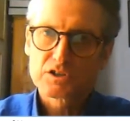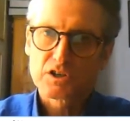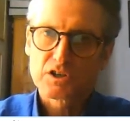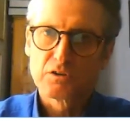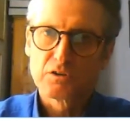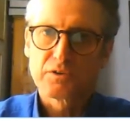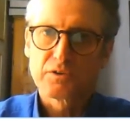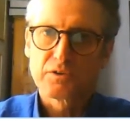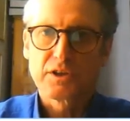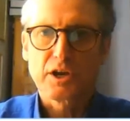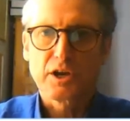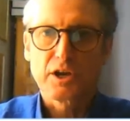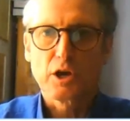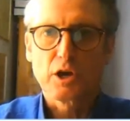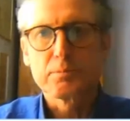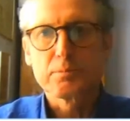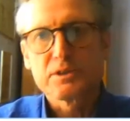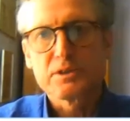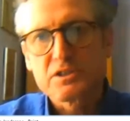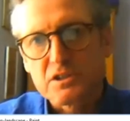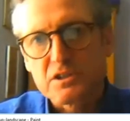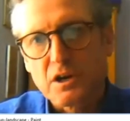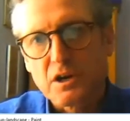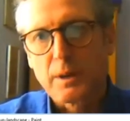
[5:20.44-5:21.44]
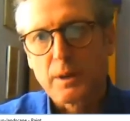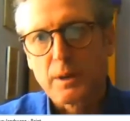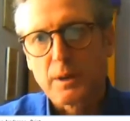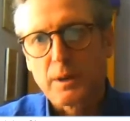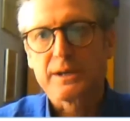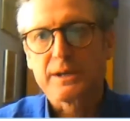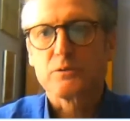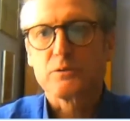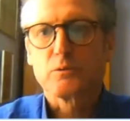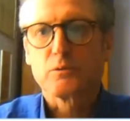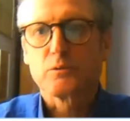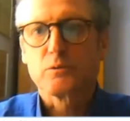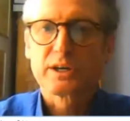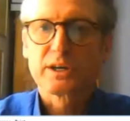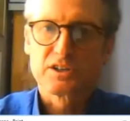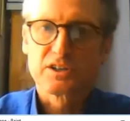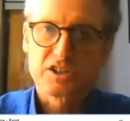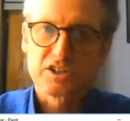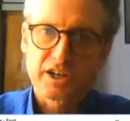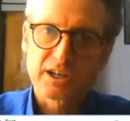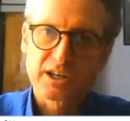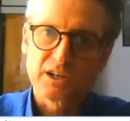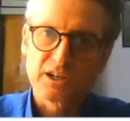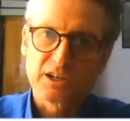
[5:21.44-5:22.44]
So for the open stomate,
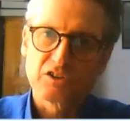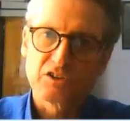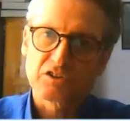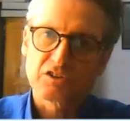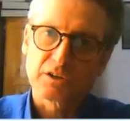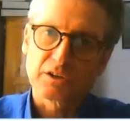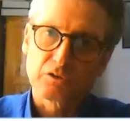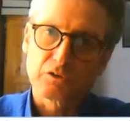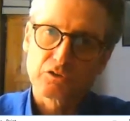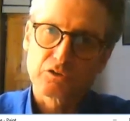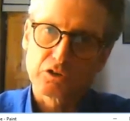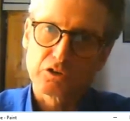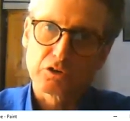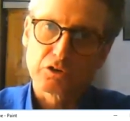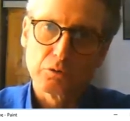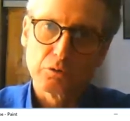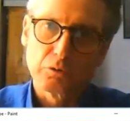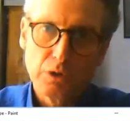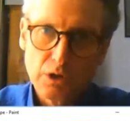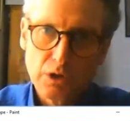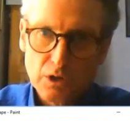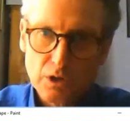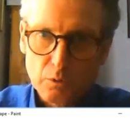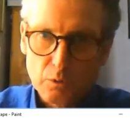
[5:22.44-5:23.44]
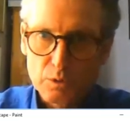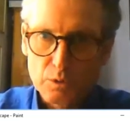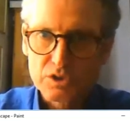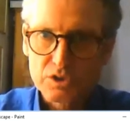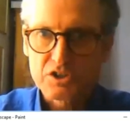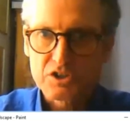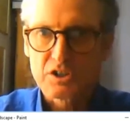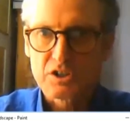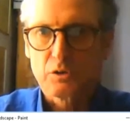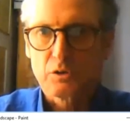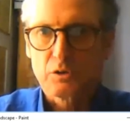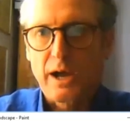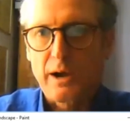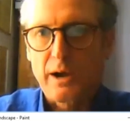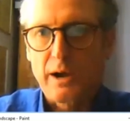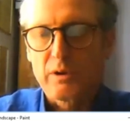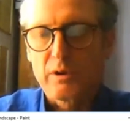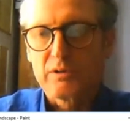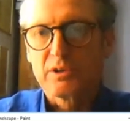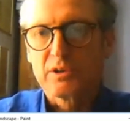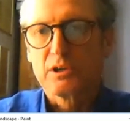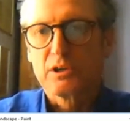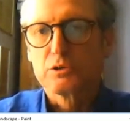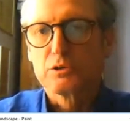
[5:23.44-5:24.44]
we can take in CO2. We still,
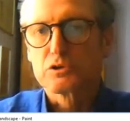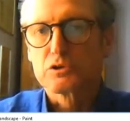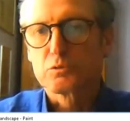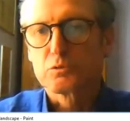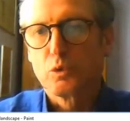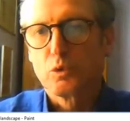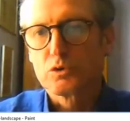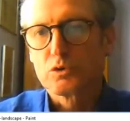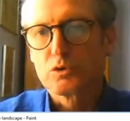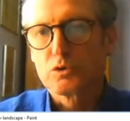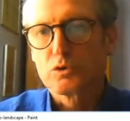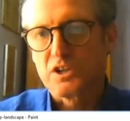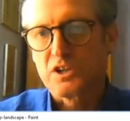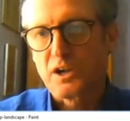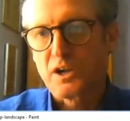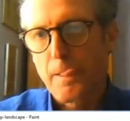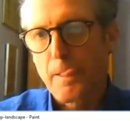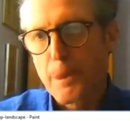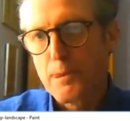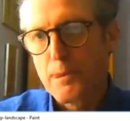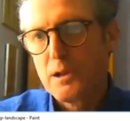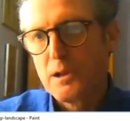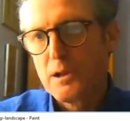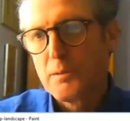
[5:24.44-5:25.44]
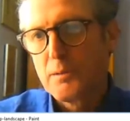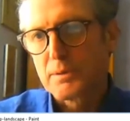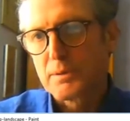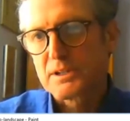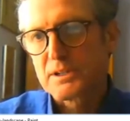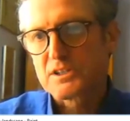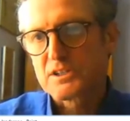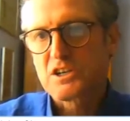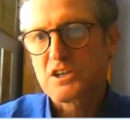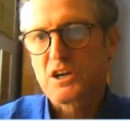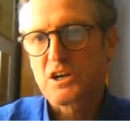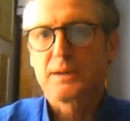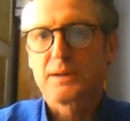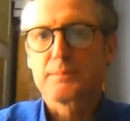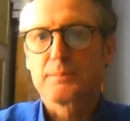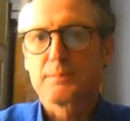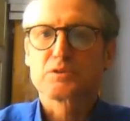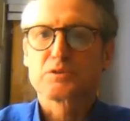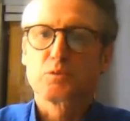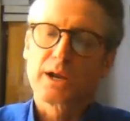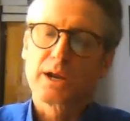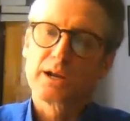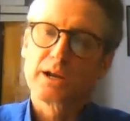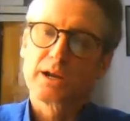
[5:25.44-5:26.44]
however, lose water. But at
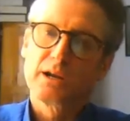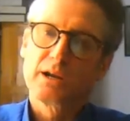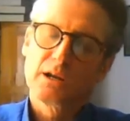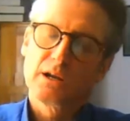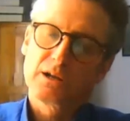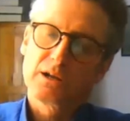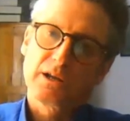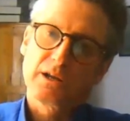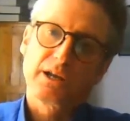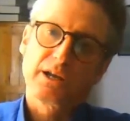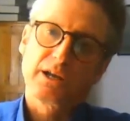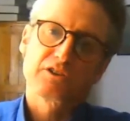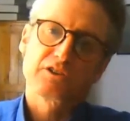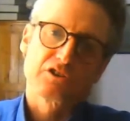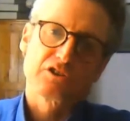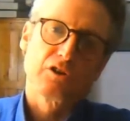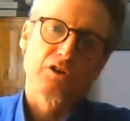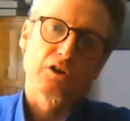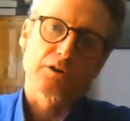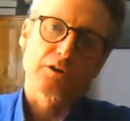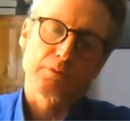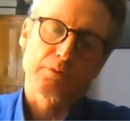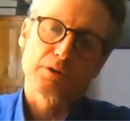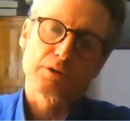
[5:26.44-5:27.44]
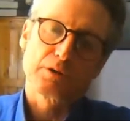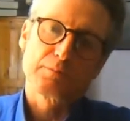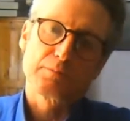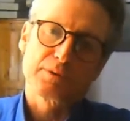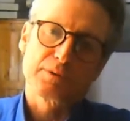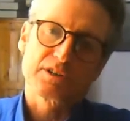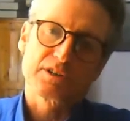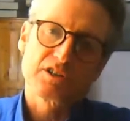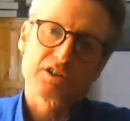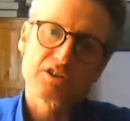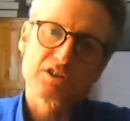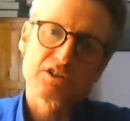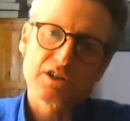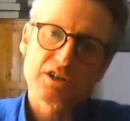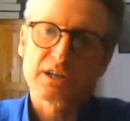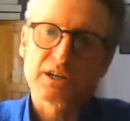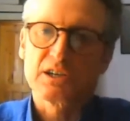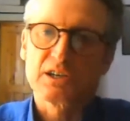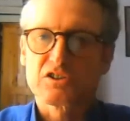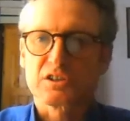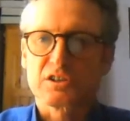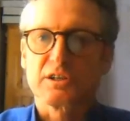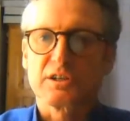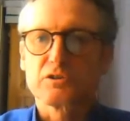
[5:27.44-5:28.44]
times when it's not appropriate to
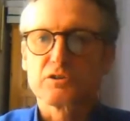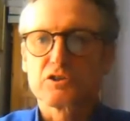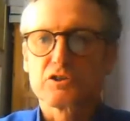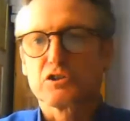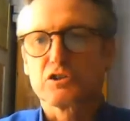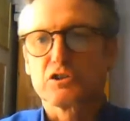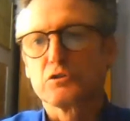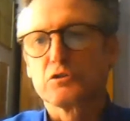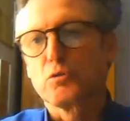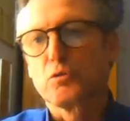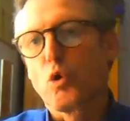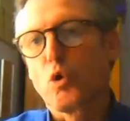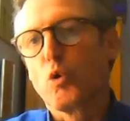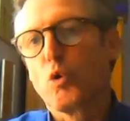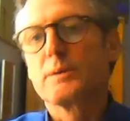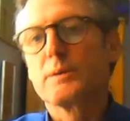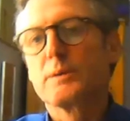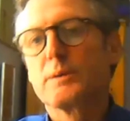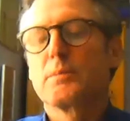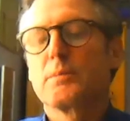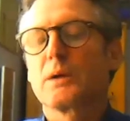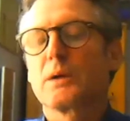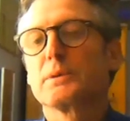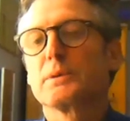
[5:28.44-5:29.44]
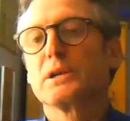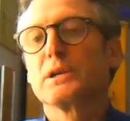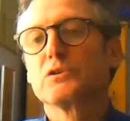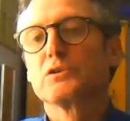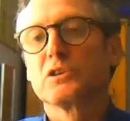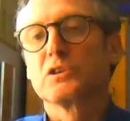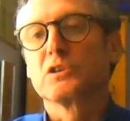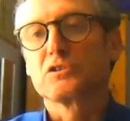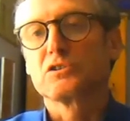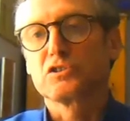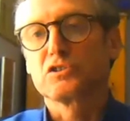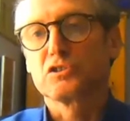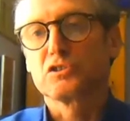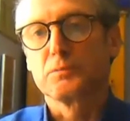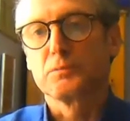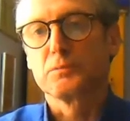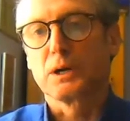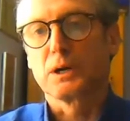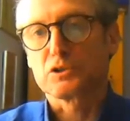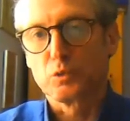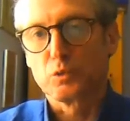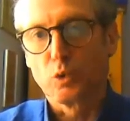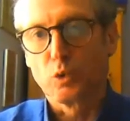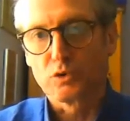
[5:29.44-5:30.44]
take in CO2, or we might be losing
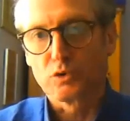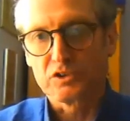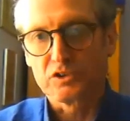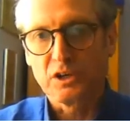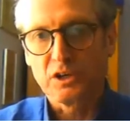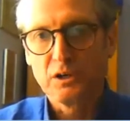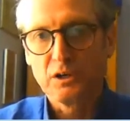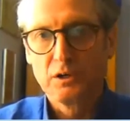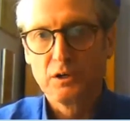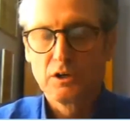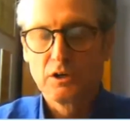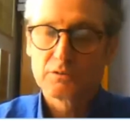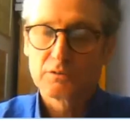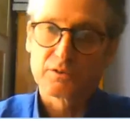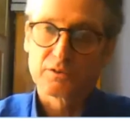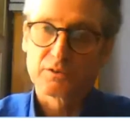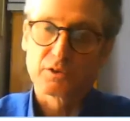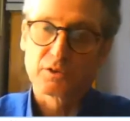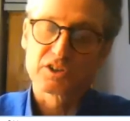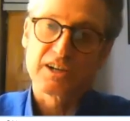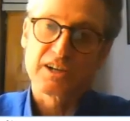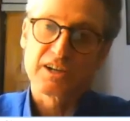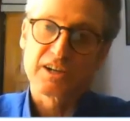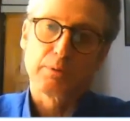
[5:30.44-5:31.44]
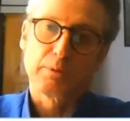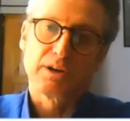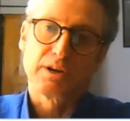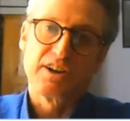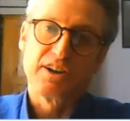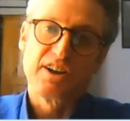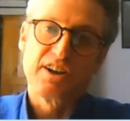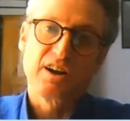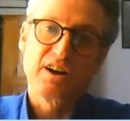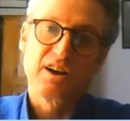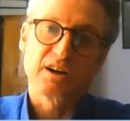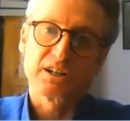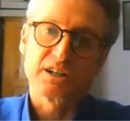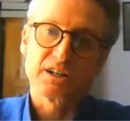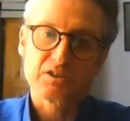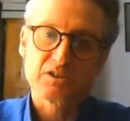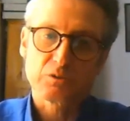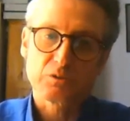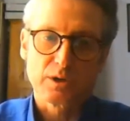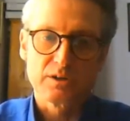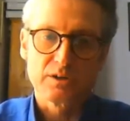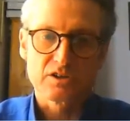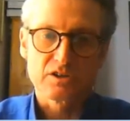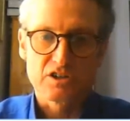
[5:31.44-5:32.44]
too much water, for example at
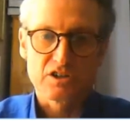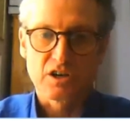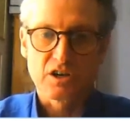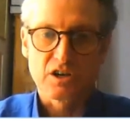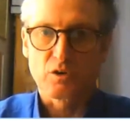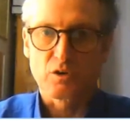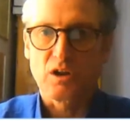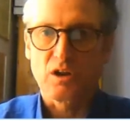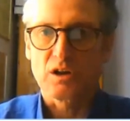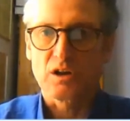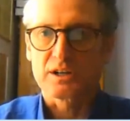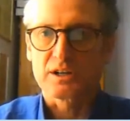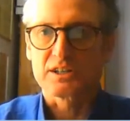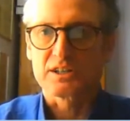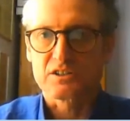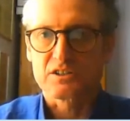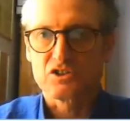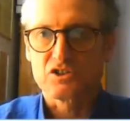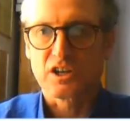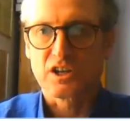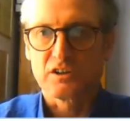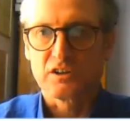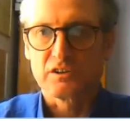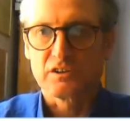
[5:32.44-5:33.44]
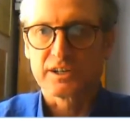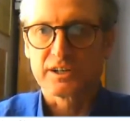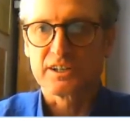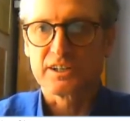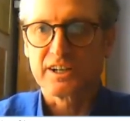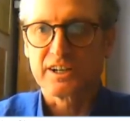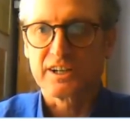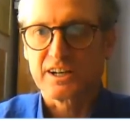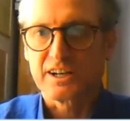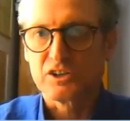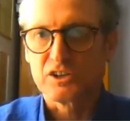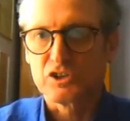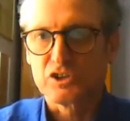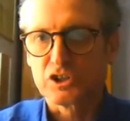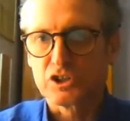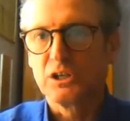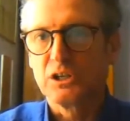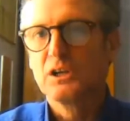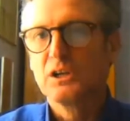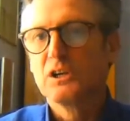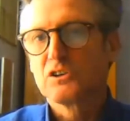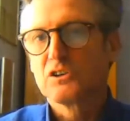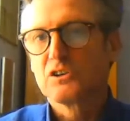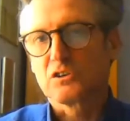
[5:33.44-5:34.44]
night when there's no light to generate the
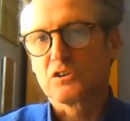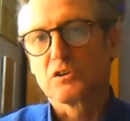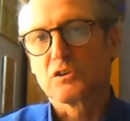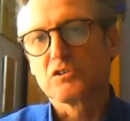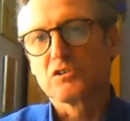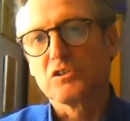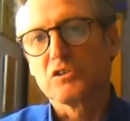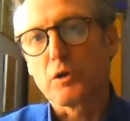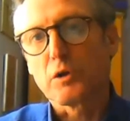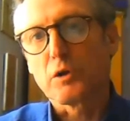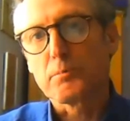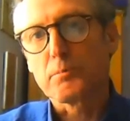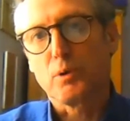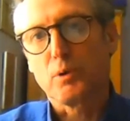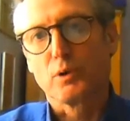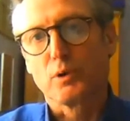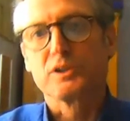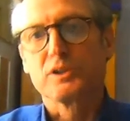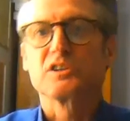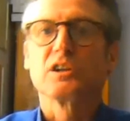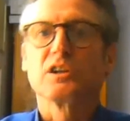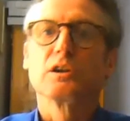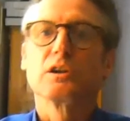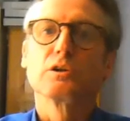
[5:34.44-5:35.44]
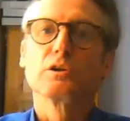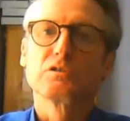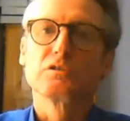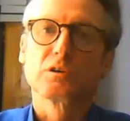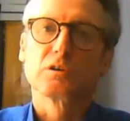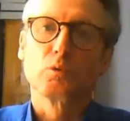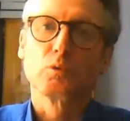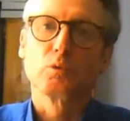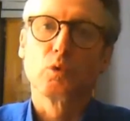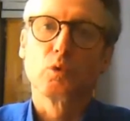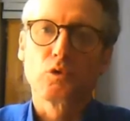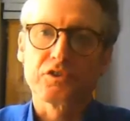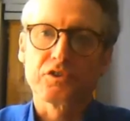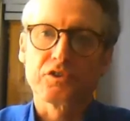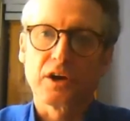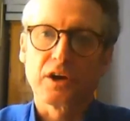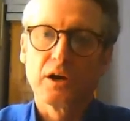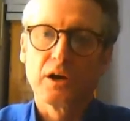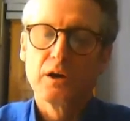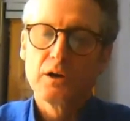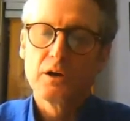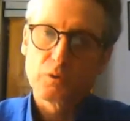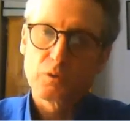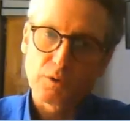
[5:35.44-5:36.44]
energy, so there's no point in losing
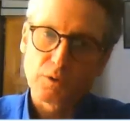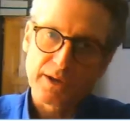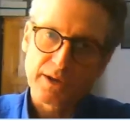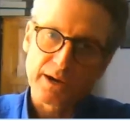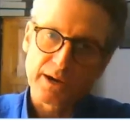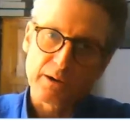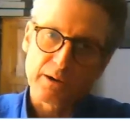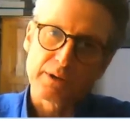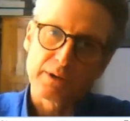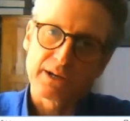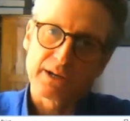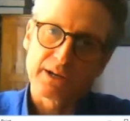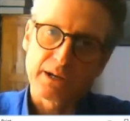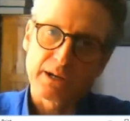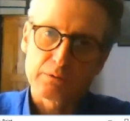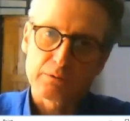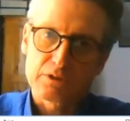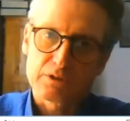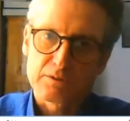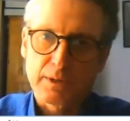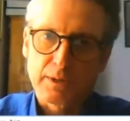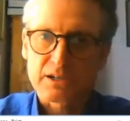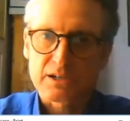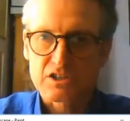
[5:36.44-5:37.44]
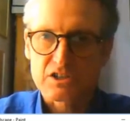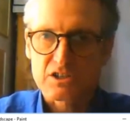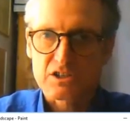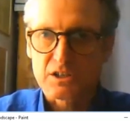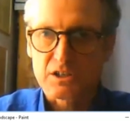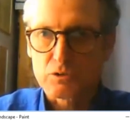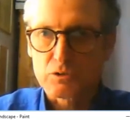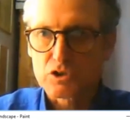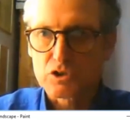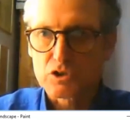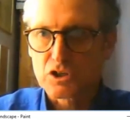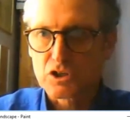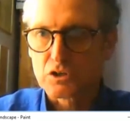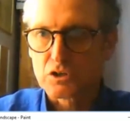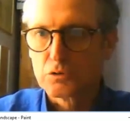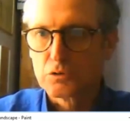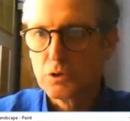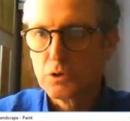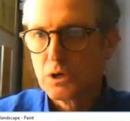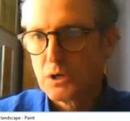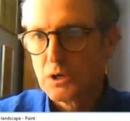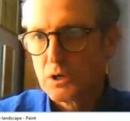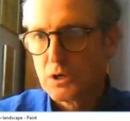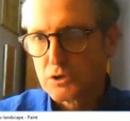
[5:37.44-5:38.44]
water without being able to make
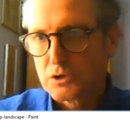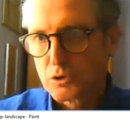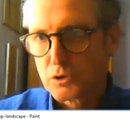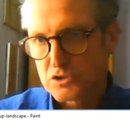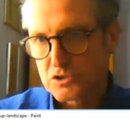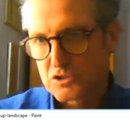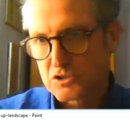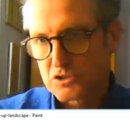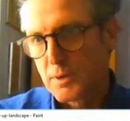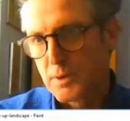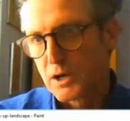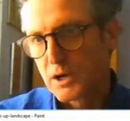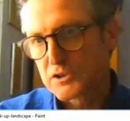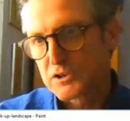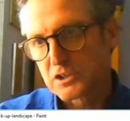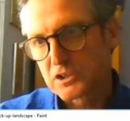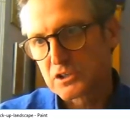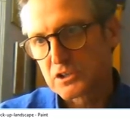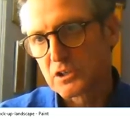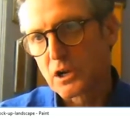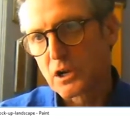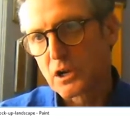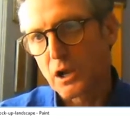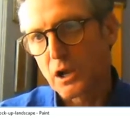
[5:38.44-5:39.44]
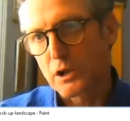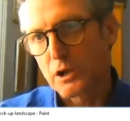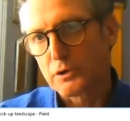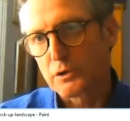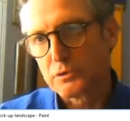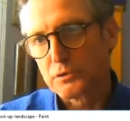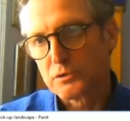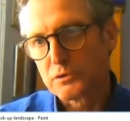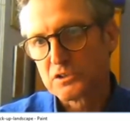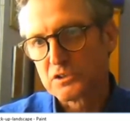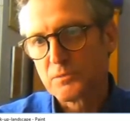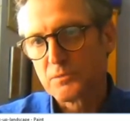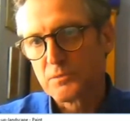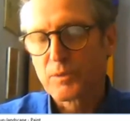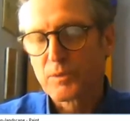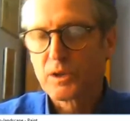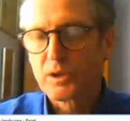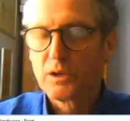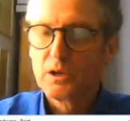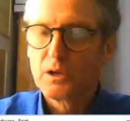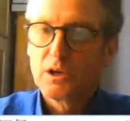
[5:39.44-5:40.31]
CO2, your stomata can close.